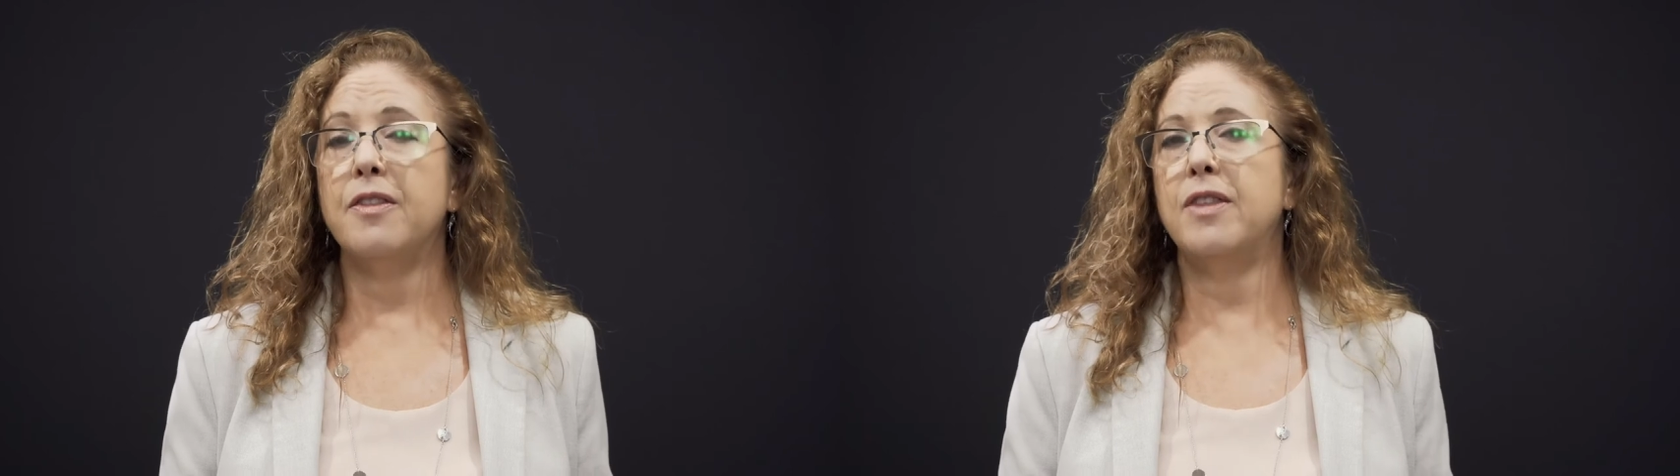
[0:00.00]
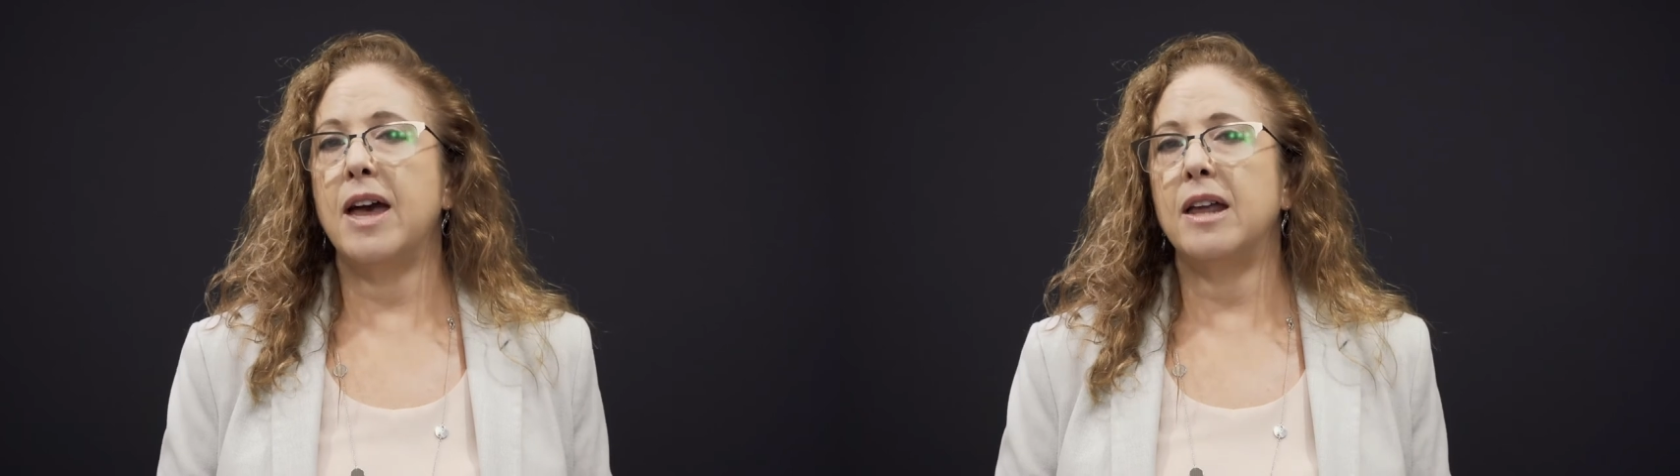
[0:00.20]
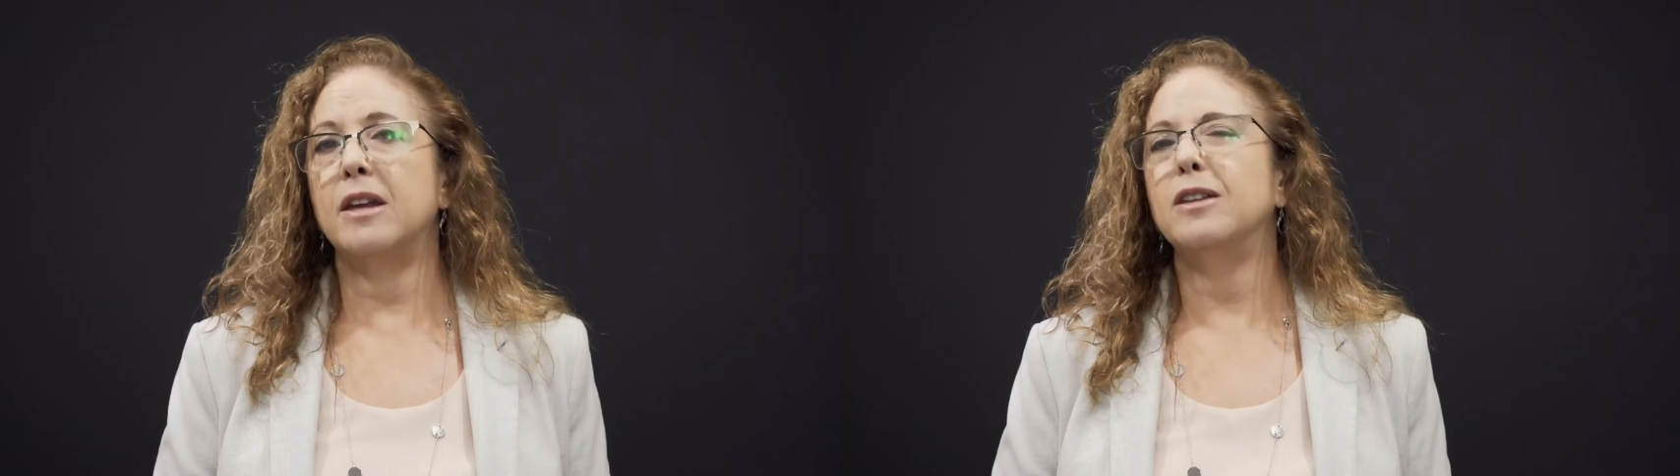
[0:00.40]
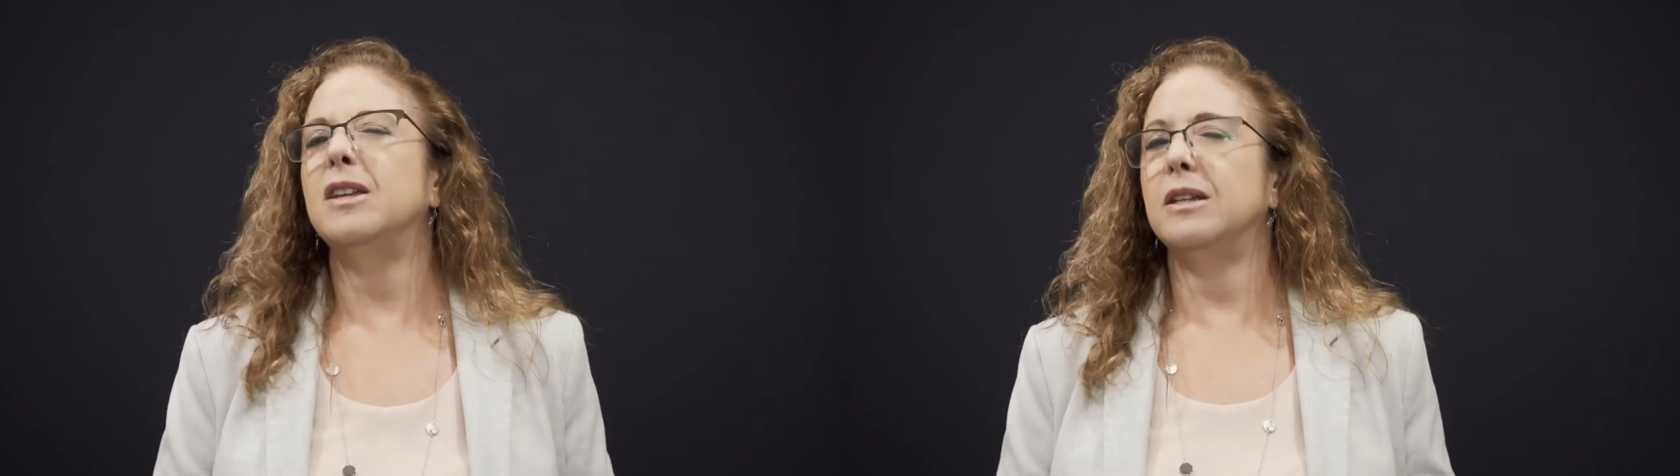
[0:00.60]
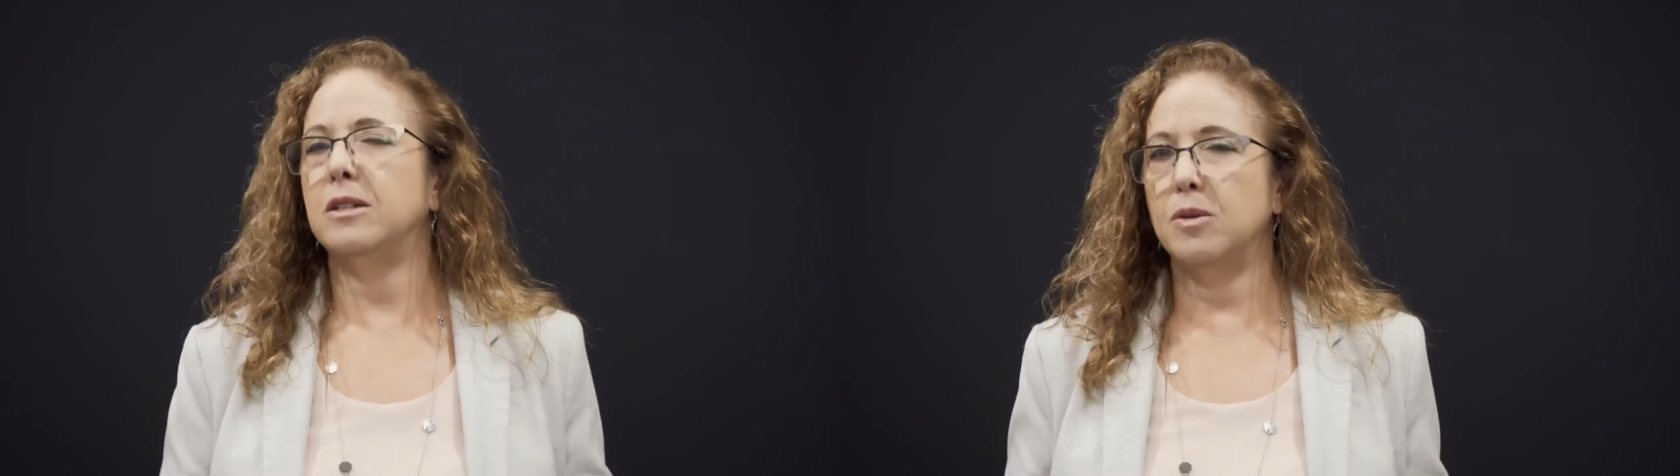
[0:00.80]
then you
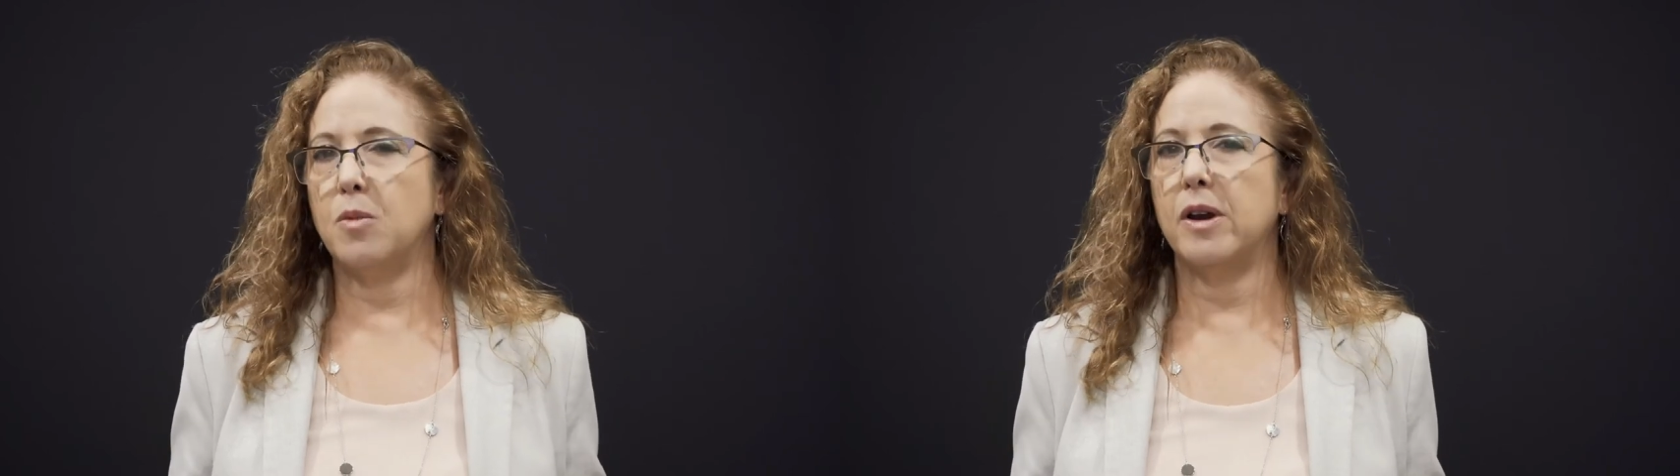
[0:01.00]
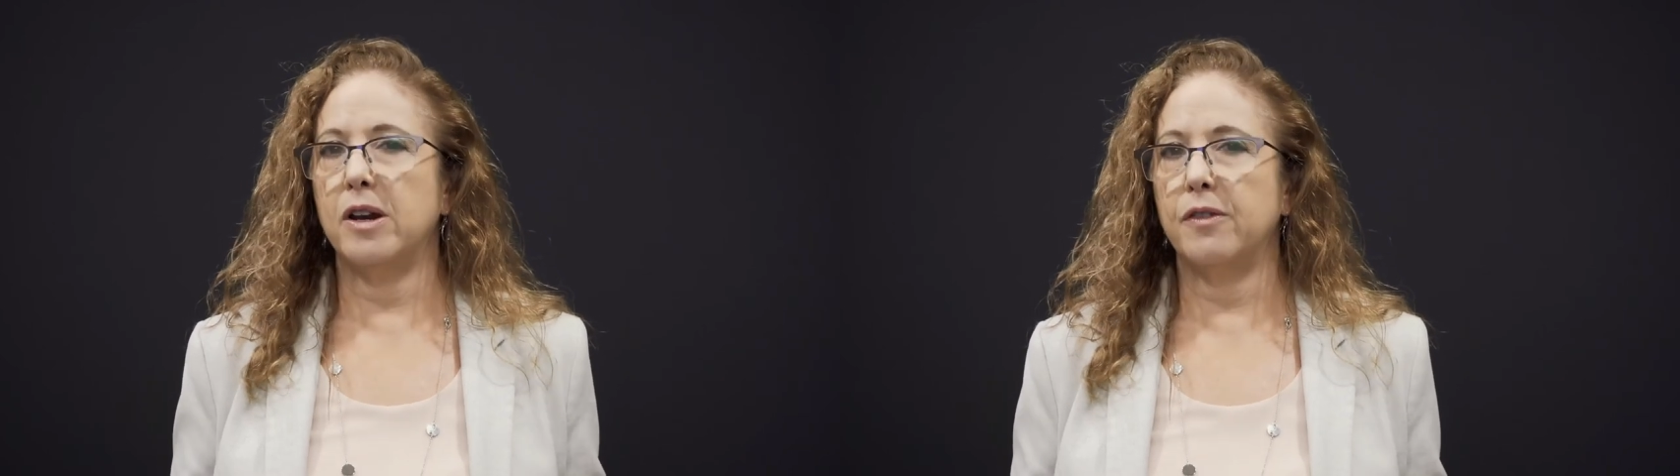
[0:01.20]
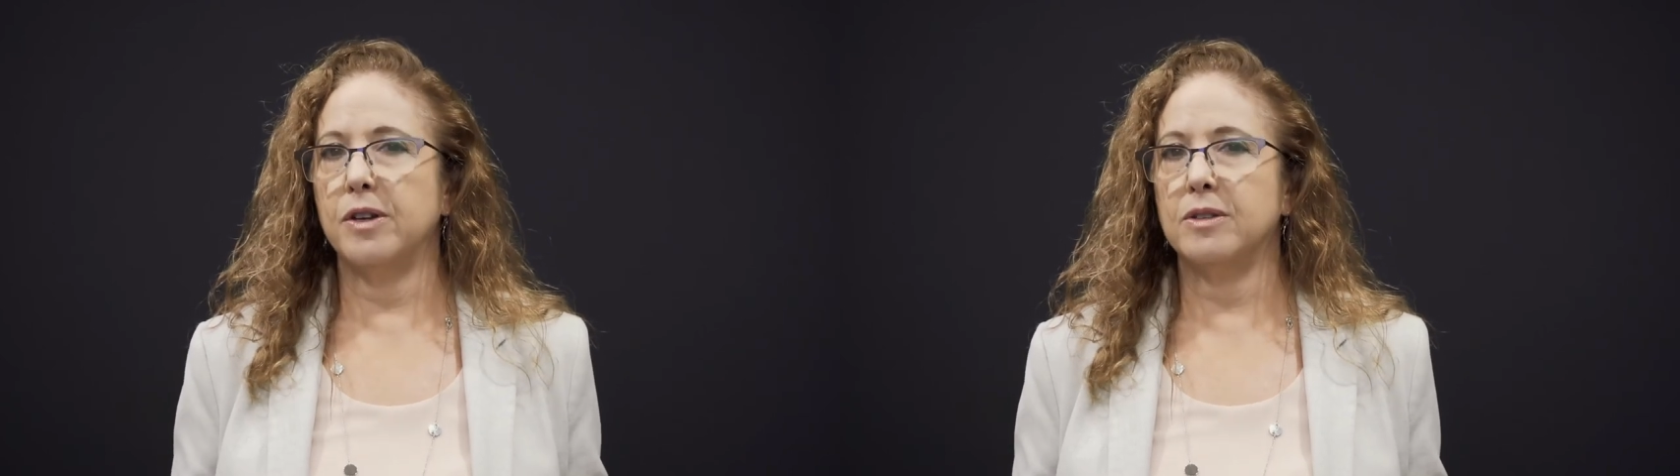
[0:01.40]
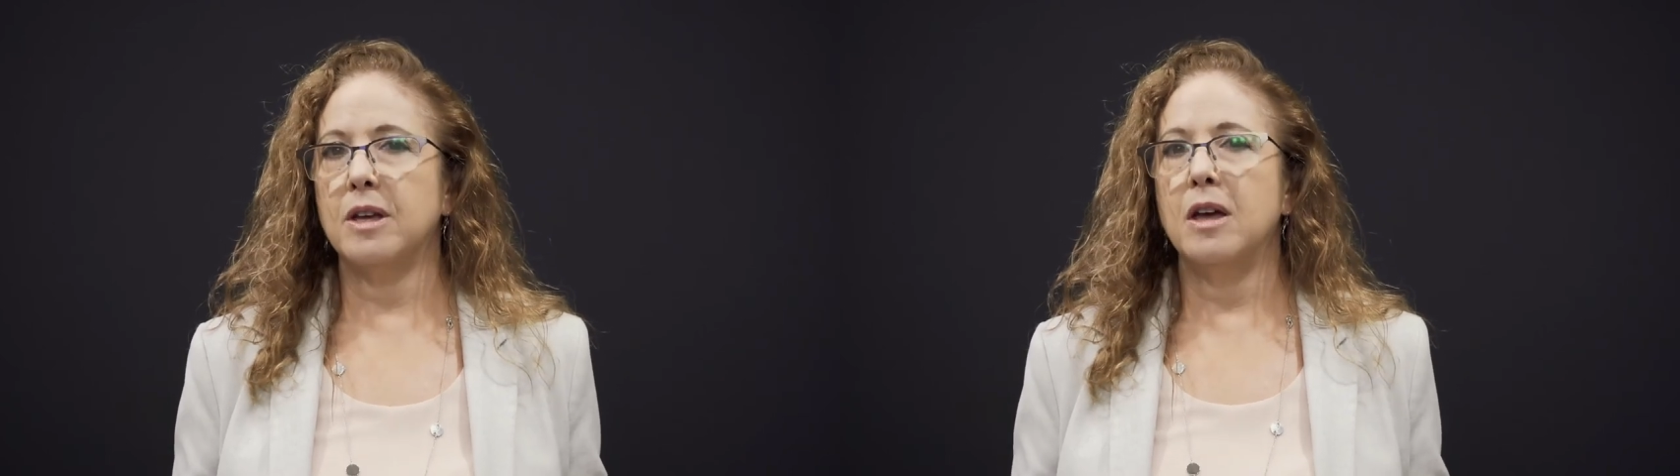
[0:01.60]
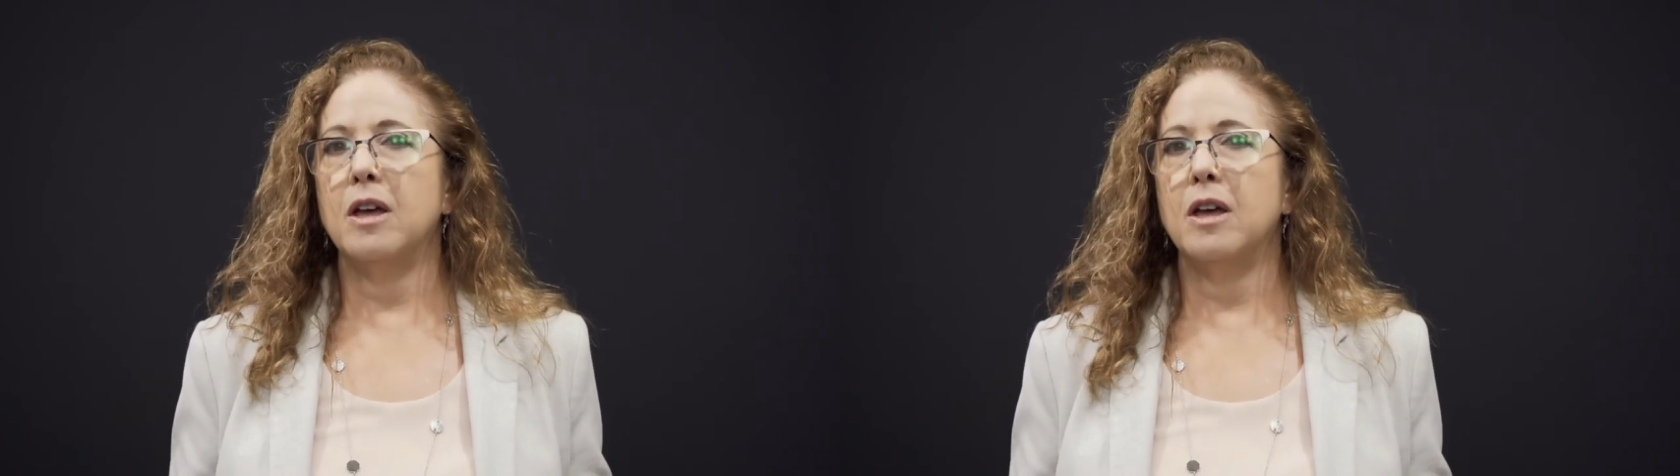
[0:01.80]
need to do more interviews.